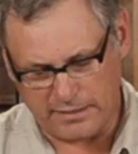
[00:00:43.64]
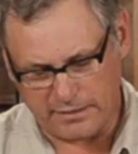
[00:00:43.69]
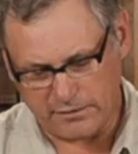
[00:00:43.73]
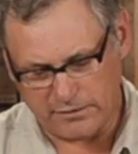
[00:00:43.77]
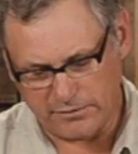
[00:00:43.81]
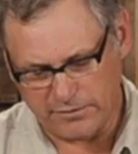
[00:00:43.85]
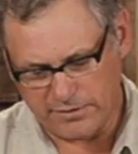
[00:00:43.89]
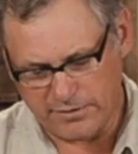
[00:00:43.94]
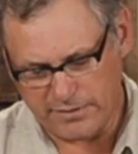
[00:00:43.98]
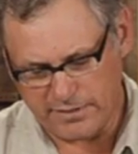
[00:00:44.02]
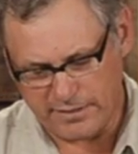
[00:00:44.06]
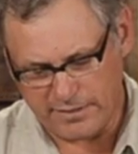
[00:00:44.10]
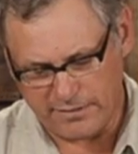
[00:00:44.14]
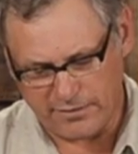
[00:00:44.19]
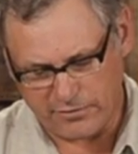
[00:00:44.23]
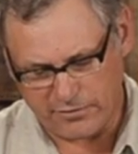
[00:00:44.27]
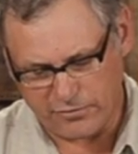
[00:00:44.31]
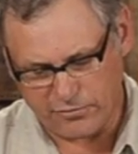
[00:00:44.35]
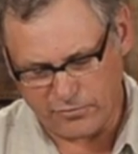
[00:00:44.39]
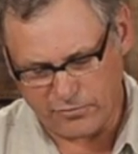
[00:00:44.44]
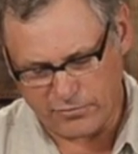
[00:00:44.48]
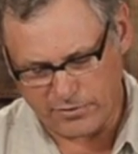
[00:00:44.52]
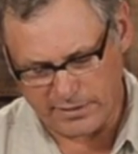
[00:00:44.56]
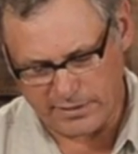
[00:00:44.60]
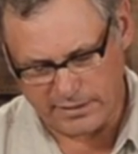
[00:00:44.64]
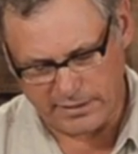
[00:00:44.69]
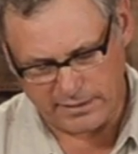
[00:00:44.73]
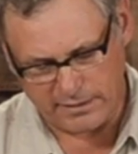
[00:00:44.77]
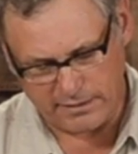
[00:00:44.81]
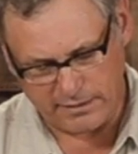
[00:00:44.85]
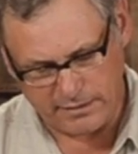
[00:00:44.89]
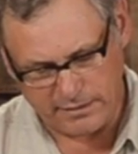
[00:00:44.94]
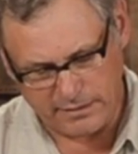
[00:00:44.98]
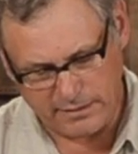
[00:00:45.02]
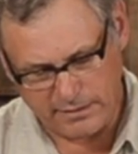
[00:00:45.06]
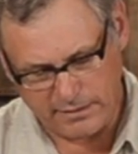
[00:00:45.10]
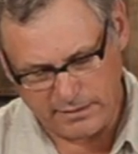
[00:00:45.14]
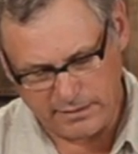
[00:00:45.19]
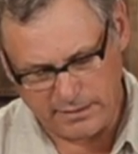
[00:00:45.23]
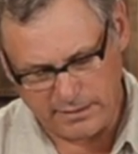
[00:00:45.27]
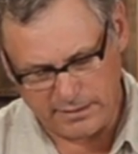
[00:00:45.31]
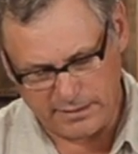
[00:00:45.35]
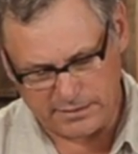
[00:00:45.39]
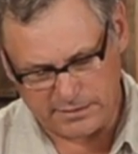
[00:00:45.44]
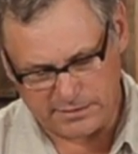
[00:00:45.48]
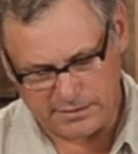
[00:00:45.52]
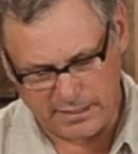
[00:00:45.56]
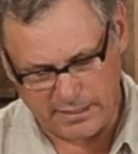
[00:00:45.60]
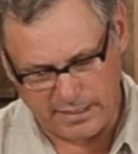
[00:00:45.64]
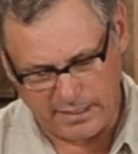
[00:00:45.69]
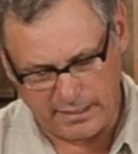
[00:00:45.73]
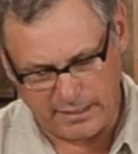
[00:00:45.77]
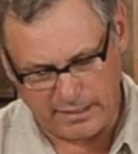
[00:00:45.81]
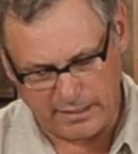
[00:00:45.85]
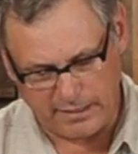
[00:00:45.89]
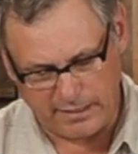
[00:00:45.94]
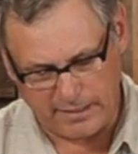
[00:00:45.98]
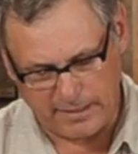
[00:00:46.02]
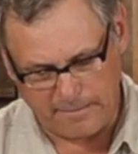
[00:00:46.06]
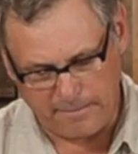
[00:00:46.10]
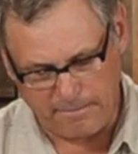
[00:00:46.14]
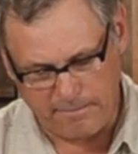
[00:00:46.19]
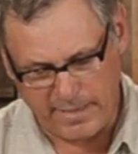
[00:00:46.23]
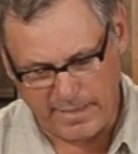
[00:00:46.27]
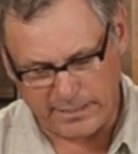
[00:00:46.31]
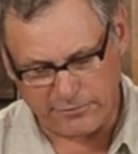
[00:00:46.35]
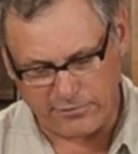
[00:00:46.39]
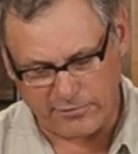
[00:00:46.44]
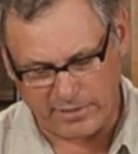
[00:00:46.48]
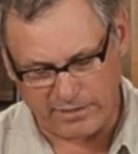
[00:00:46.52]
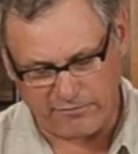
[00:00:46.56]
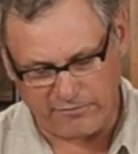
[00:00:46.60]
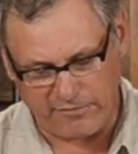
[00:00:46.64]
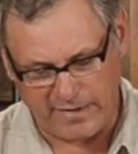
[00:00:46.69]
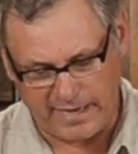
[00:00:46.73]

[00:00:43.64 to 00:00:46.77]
Included in the toolkit is a metric